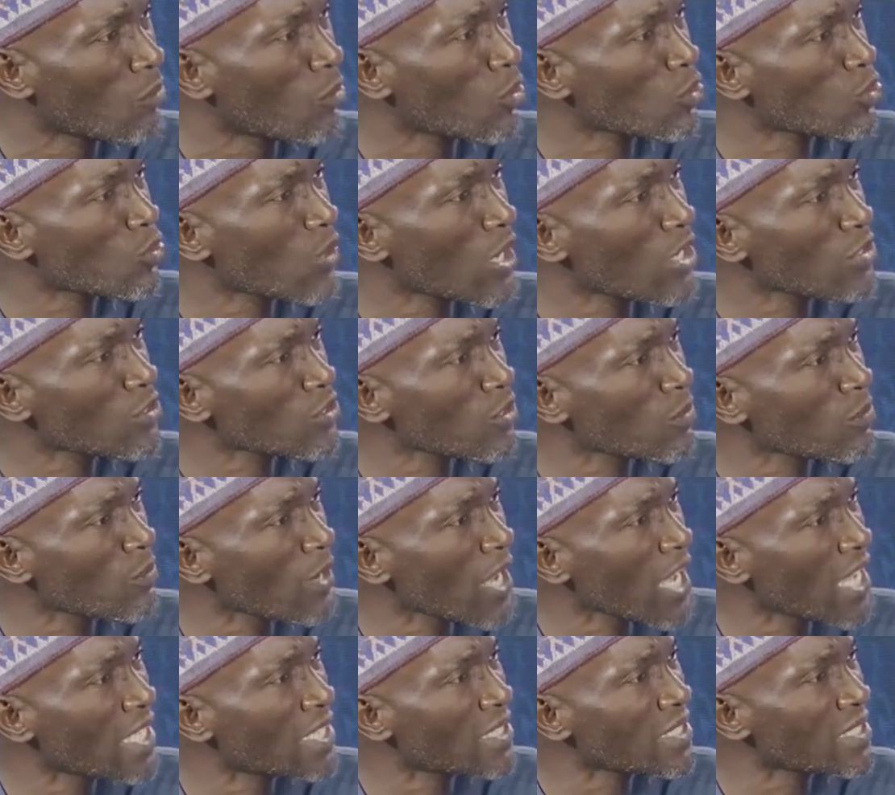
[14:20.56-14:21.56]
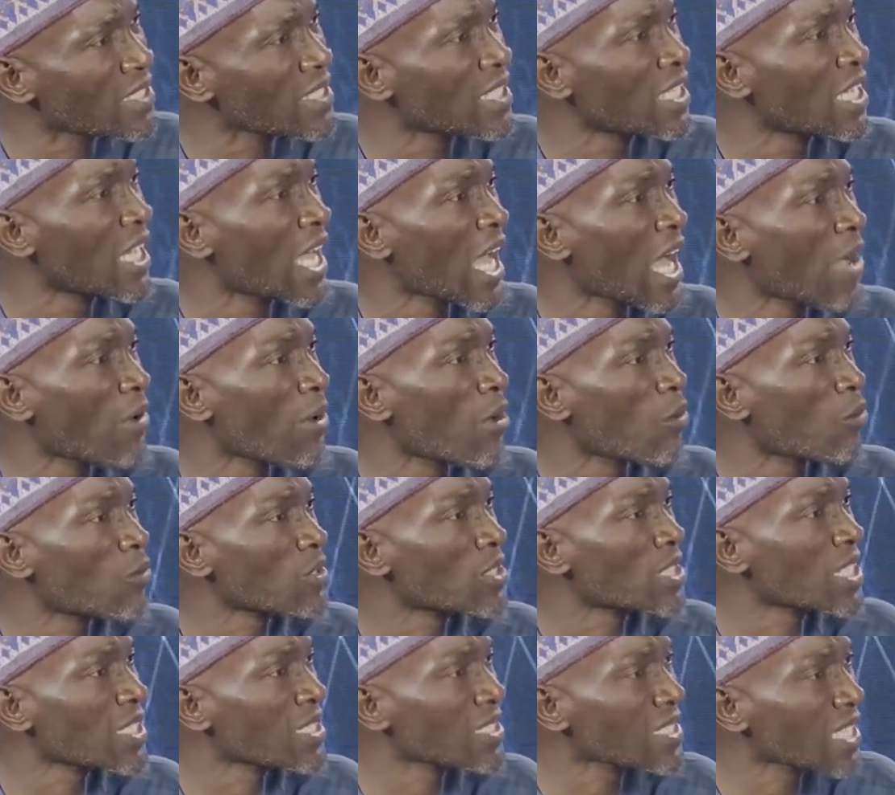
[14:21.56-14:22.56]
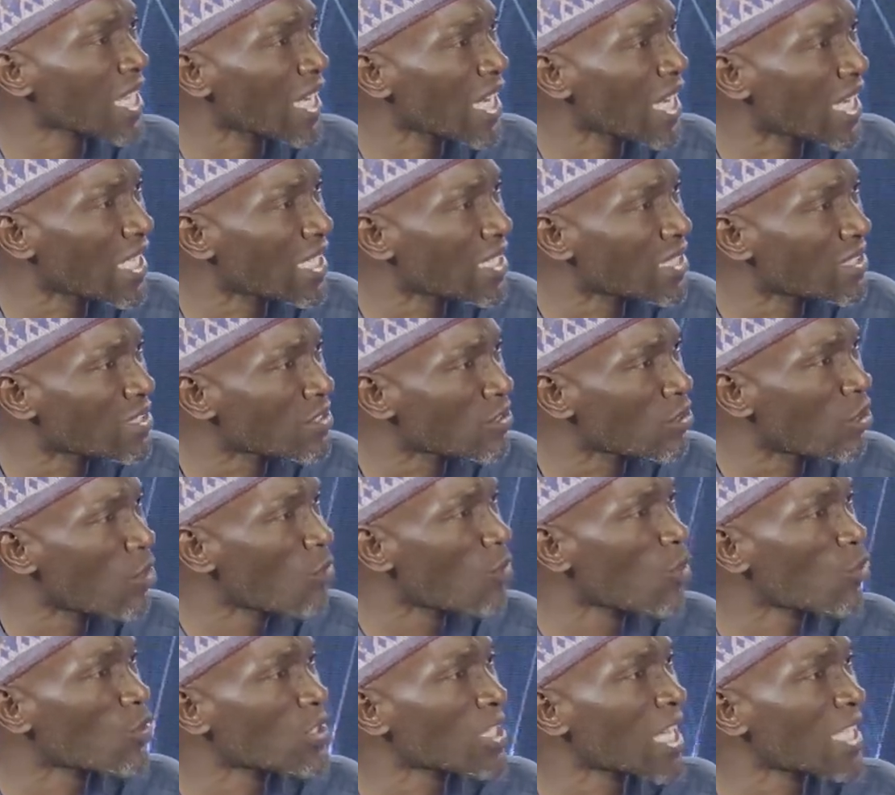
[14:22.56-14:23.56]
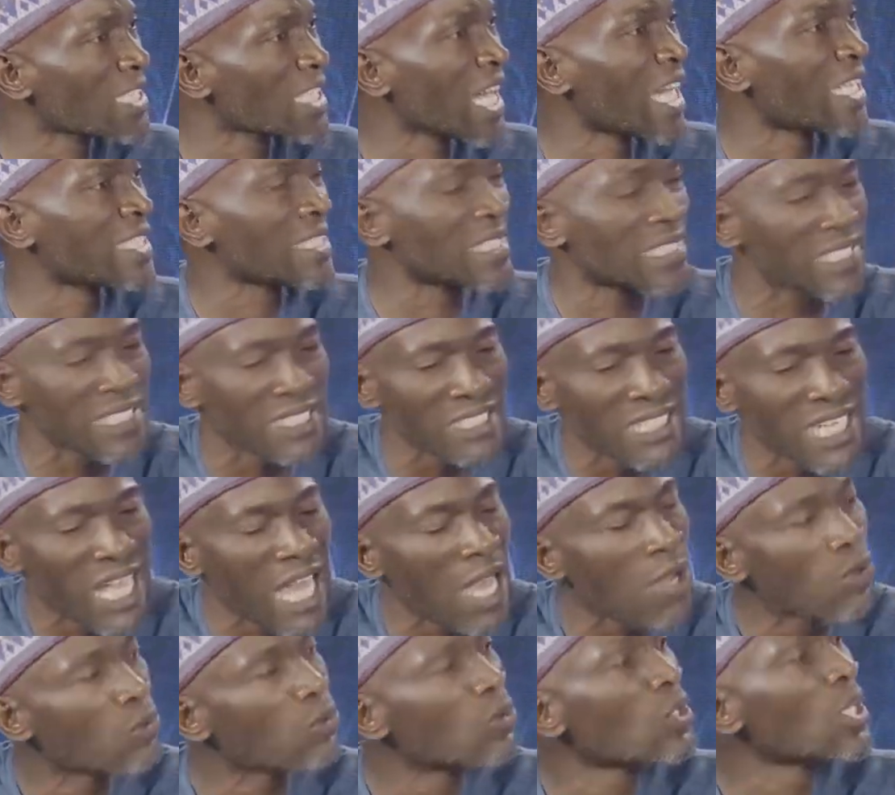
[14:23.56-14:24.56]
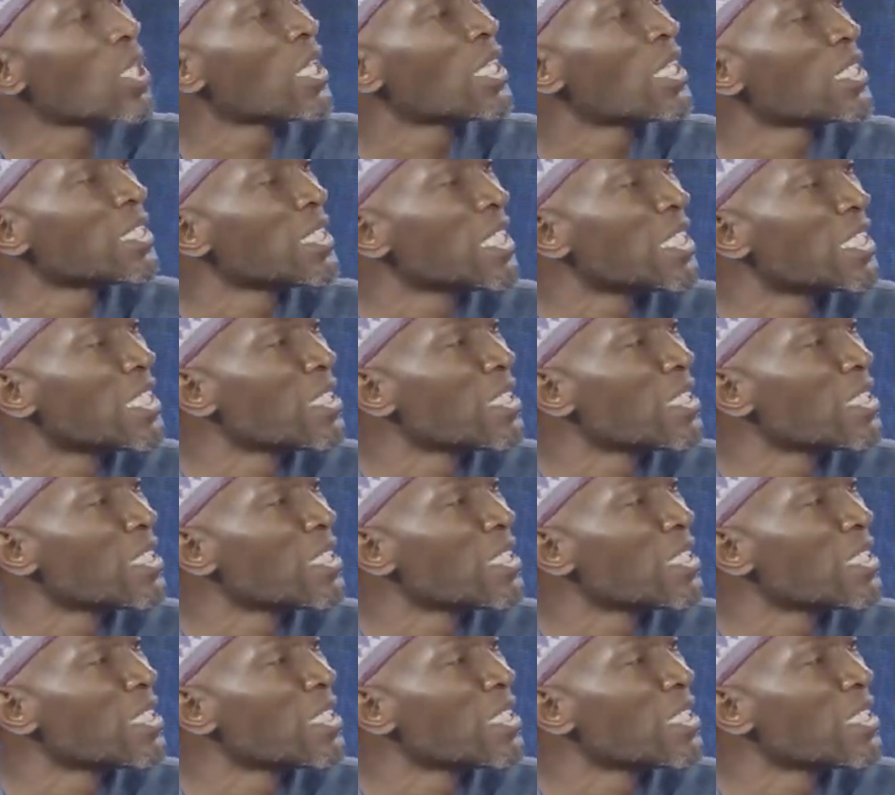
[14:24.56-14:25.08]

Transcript: But to our surprise, our withheld salaries, government withheld, until now, they